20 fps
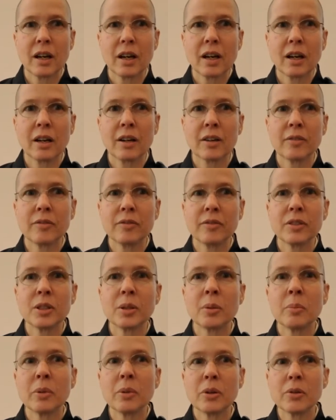of the
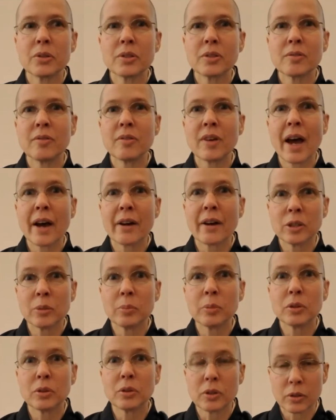most
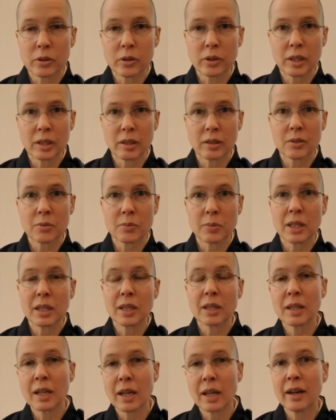valuable learnings we
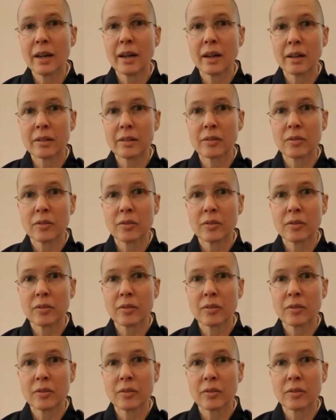can have.